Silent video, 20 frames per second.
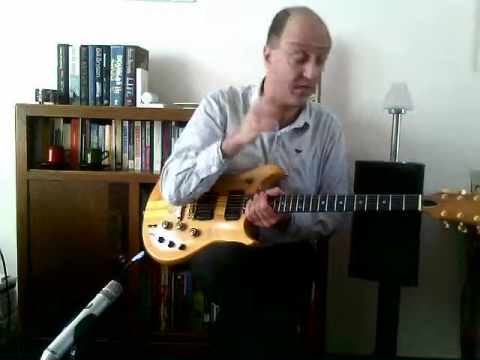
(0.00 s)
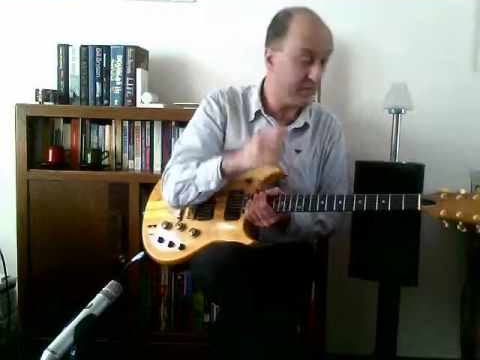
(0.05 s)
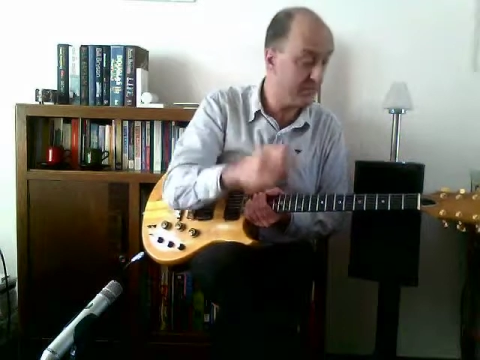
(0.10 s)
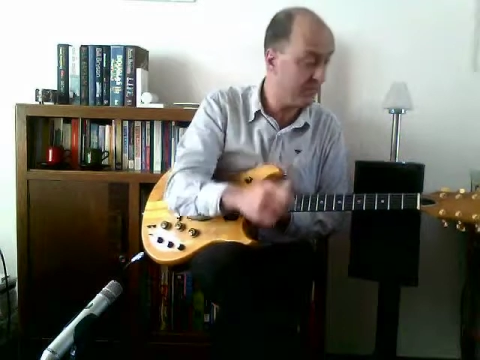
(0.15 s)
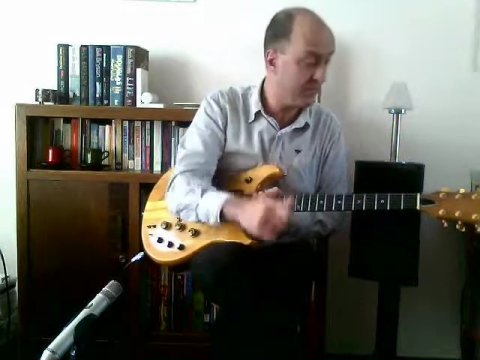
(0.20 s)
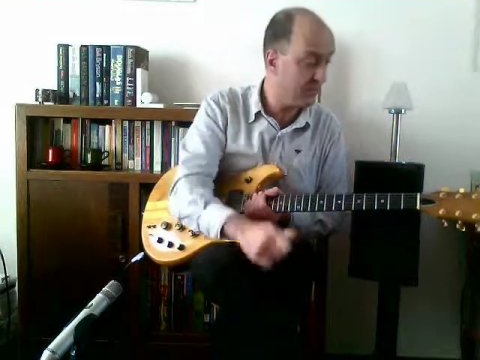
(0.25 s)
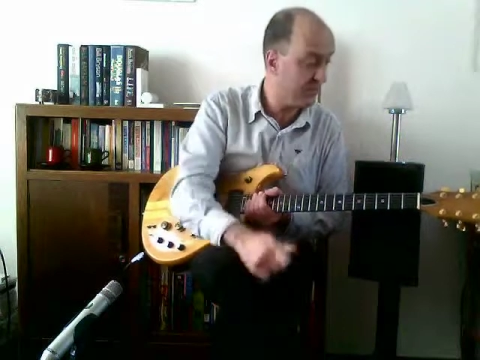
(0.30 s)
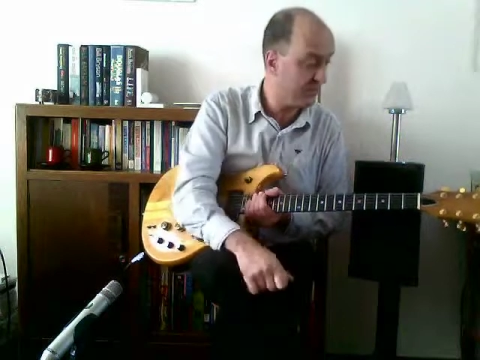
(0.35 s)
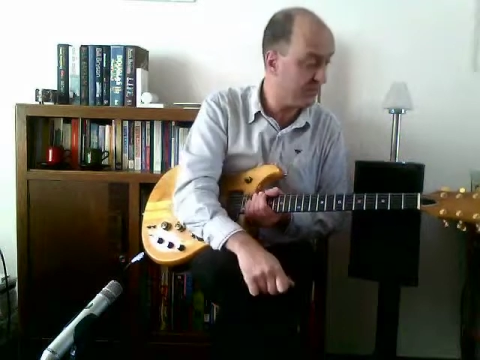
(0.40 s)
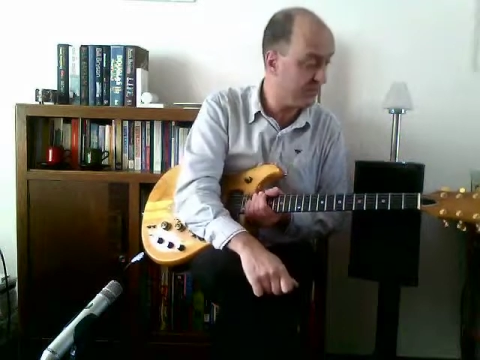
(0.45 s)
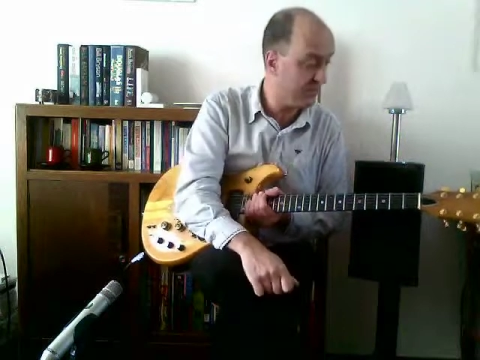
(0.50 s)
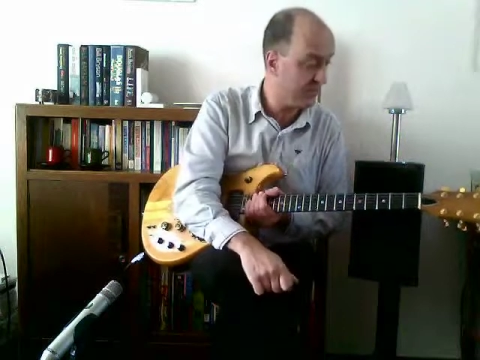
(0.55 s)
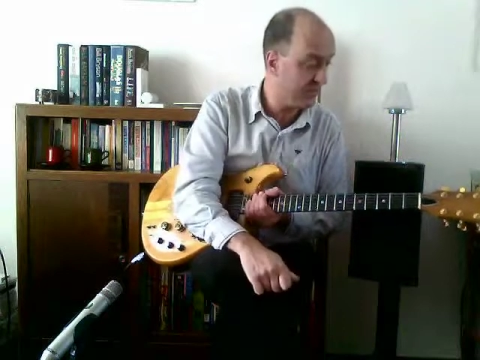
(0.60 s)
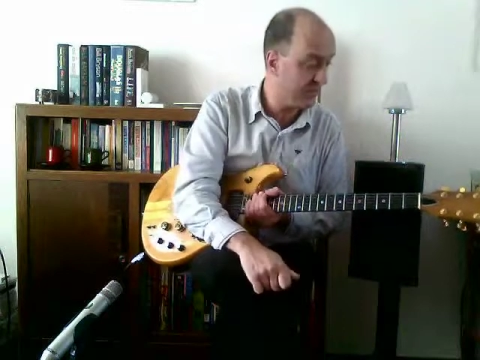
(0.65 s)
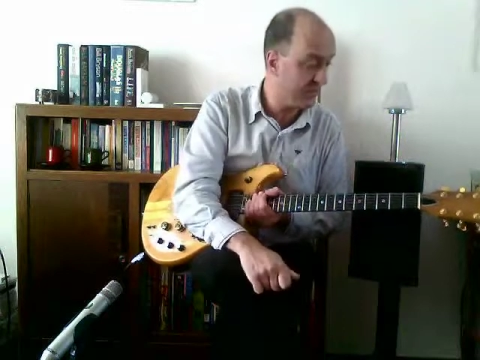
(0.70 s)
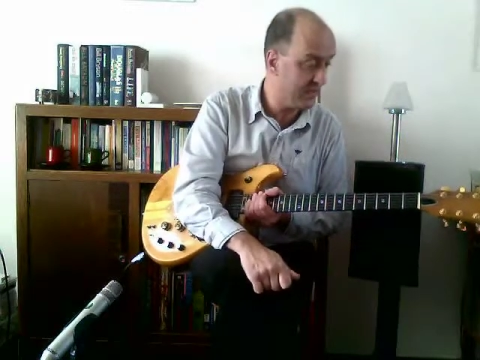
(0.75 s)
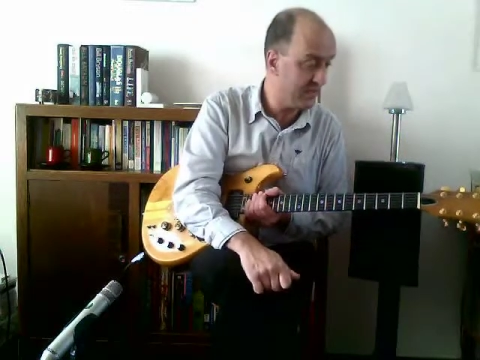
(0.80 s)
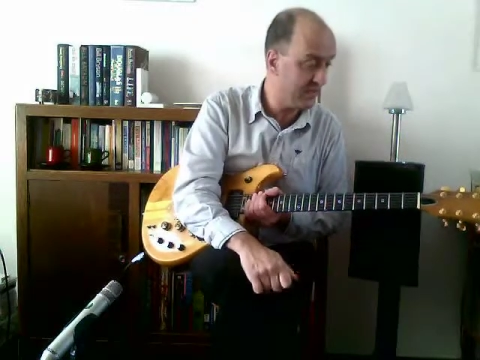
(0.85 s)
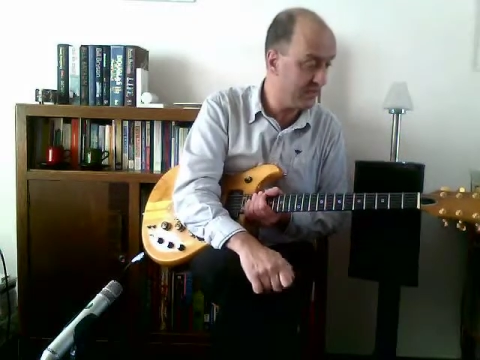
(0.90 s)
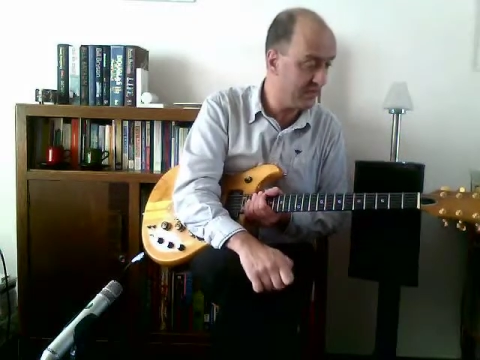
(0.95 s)
I bought it
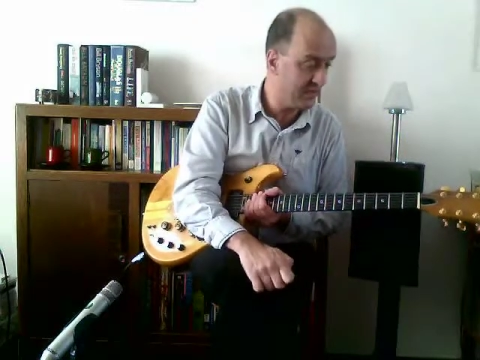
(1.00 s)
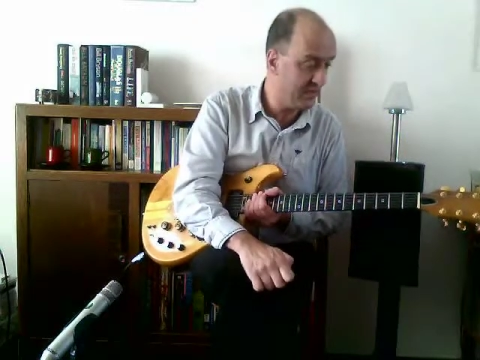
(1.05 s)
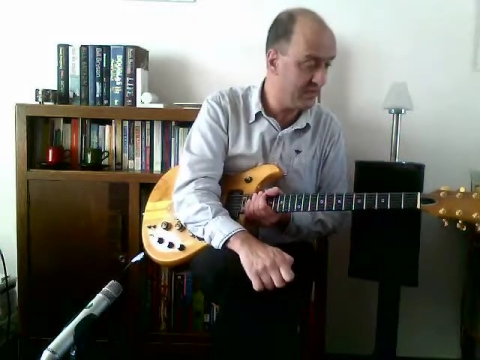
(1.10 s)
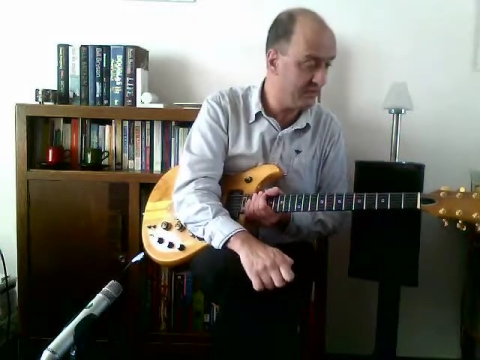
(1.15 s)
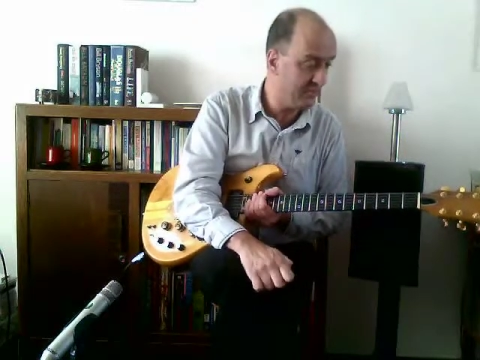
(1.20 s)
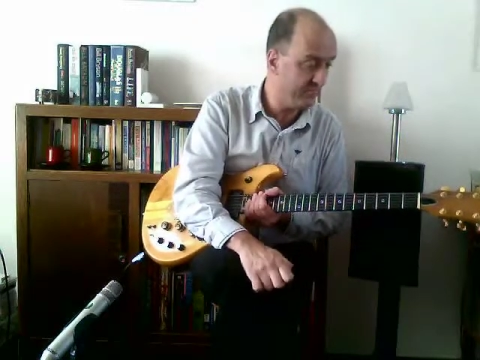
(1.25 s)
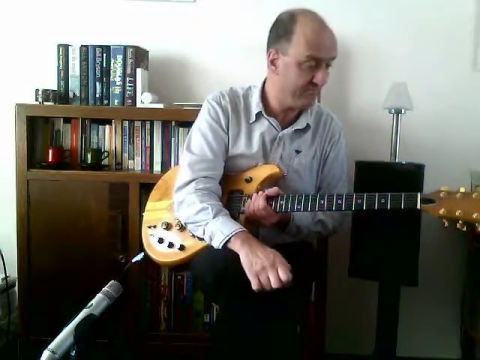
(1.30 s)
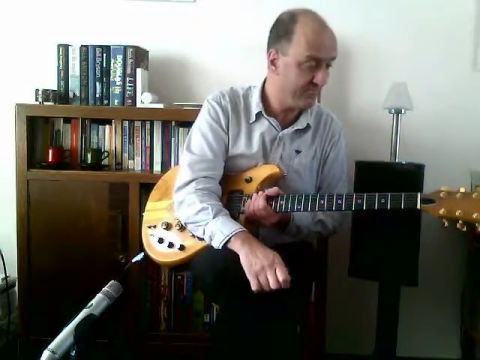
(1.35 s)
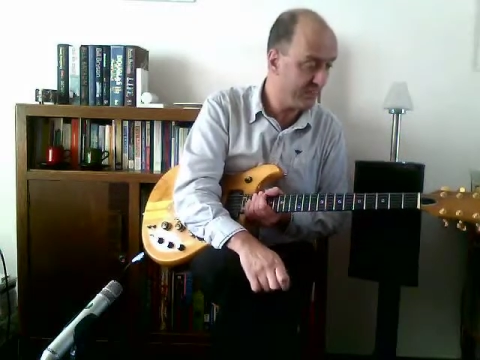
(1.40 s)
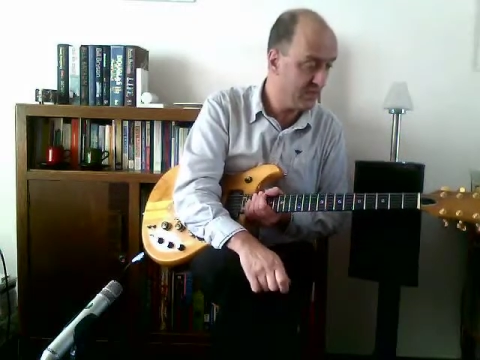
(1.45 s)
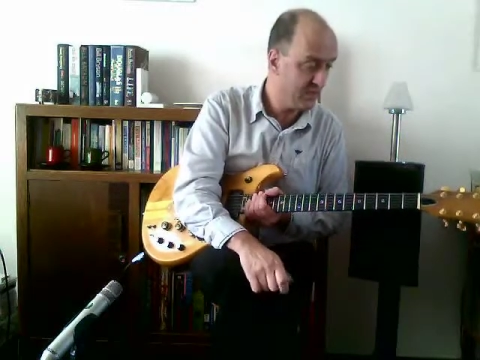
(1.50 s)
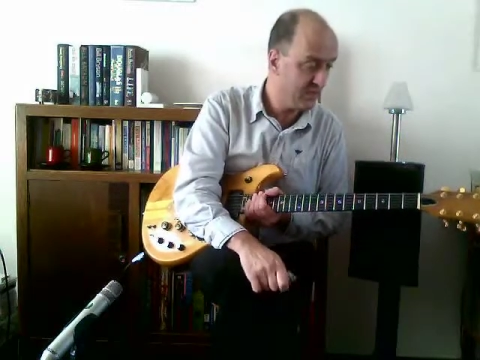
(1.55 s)
from and had been